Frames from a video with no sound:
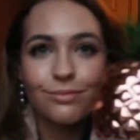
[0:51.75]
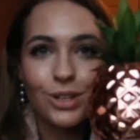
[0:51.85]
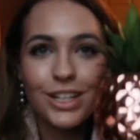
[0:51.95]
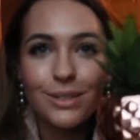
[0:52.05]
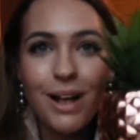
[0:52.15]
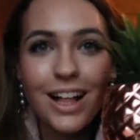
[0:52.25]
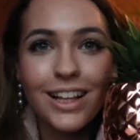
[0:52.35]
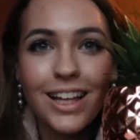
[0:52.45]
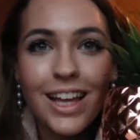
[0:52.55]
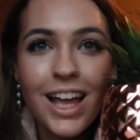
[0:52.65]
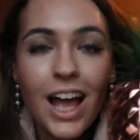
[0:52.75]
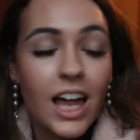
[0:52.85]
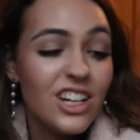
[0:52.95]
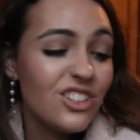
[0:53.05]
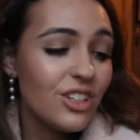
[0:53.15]
one as well.
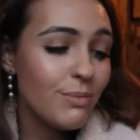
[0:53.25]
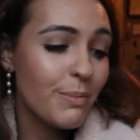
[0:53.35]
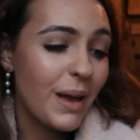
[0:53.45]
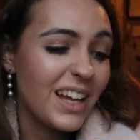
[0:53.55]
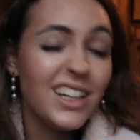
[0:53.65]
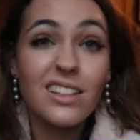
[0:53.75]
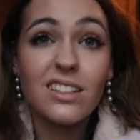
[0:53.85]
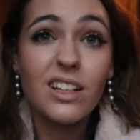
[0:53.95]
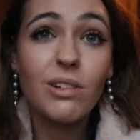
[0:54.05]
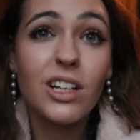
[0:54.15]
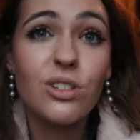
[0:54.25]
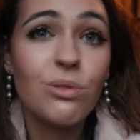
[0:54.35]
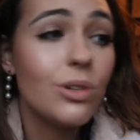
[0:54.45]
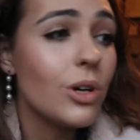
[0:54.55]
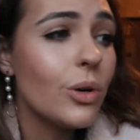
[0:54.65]
I just got them in pennies. They were like
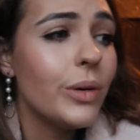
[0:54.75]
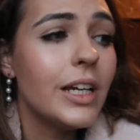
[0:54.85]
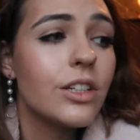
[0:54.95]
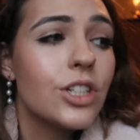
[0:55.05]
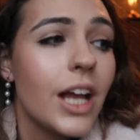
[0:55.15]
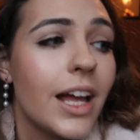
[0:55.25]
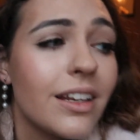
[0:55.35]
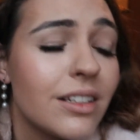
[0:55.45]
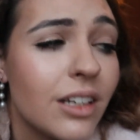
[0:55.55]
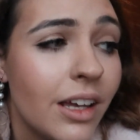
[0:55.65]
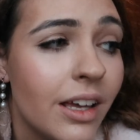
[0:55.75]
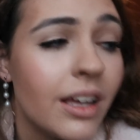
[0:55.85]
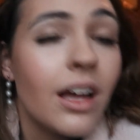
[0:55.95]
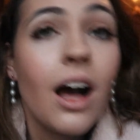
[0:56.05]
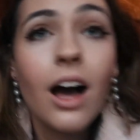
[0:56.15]
€2 each, and
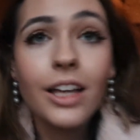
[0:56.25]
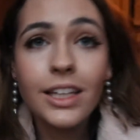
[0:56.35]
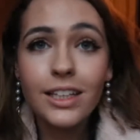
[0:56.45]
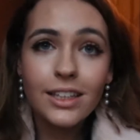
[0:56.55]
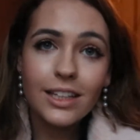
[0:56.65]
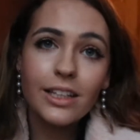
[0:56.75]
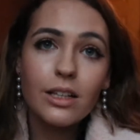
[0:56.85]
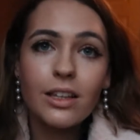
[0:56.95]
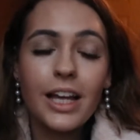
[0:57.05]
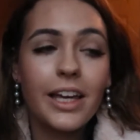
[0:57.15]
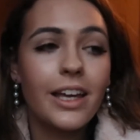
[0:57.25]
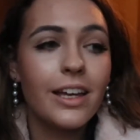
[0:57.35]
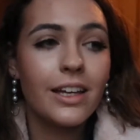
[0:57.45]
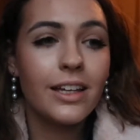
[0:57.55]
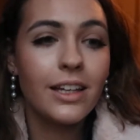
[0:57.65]
I think that little like
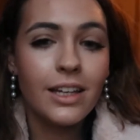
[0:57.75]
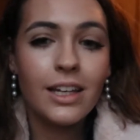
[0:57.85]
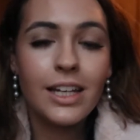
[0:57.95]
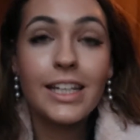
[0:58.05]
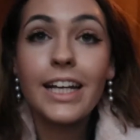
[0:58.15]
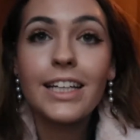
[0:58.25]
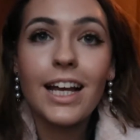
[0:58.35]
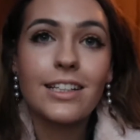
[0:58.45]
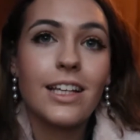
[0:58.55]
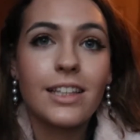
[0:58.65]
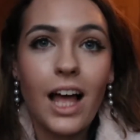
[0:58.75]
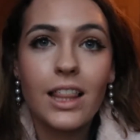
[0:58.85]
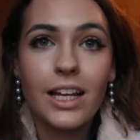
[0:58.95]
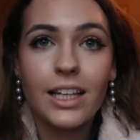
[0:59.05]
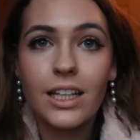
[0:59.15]
knickknacks like
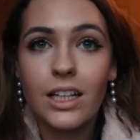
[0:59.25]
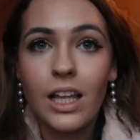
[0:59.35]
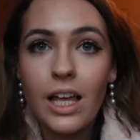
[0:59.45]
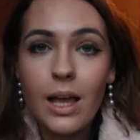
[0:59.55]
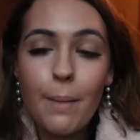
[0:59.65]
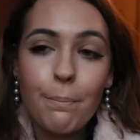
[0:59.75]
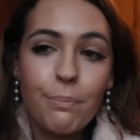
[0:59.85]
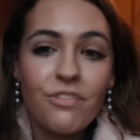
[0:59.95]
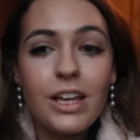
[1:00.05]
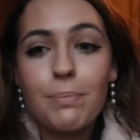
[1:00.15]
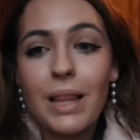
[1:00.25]
that, like little fake